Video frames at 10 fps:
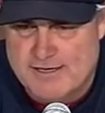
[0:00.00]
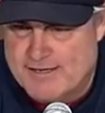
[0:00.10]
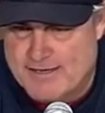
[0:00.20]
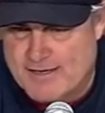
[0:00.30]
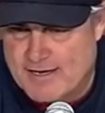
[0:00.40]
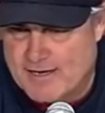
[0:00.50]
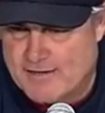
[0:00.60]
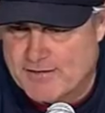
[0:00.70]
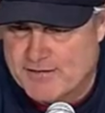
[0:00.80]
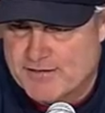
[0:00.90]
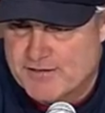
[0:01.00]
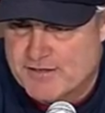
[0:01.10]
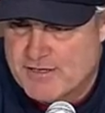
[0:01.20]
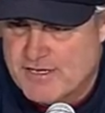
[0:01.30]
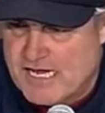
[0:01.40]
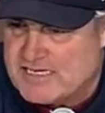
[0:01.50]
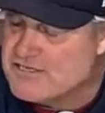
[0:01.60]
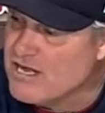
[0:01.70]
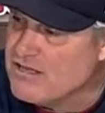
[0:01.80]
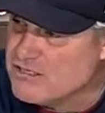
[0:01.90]
Uh, and
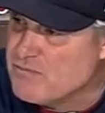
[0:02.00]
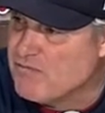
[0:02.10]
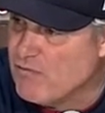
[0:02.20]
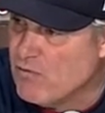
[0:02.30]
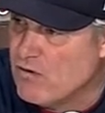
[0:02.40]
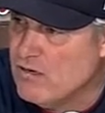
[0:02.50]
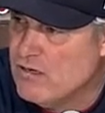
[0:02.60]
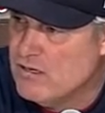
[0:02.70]
he's done this before.